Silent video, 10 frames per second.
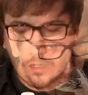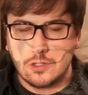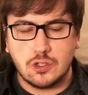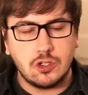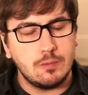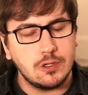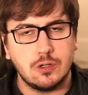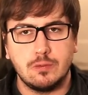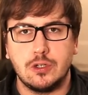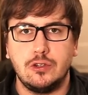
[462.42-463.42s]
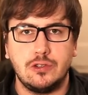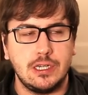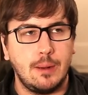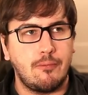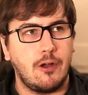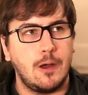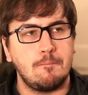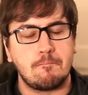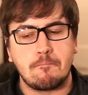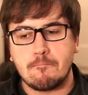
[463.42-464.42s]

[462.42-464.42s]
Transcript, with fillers: Super, super juicy up front.